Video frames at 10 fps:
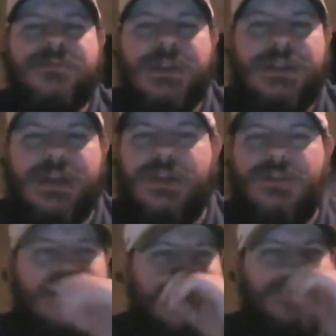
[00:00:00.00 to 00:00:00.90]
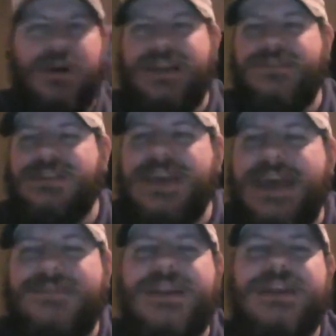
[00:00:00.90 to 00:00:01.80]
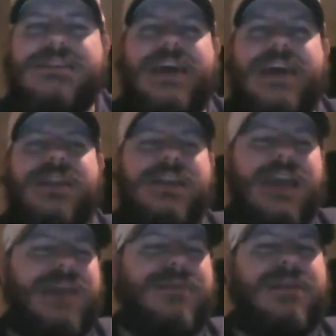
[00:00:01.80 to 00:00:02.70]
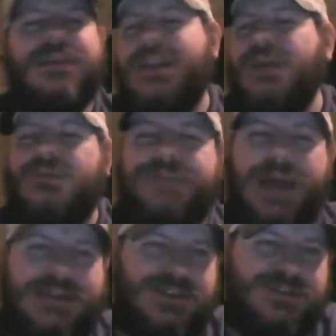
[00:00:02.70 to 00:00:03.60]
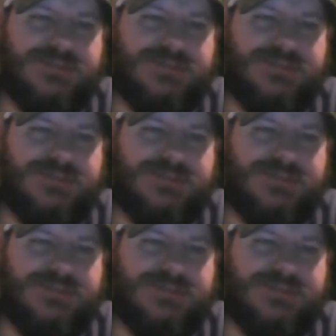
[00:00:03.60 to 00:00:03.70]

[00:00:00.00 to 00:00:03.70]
literally it wasn't even 10 minutes after the game and they were bashing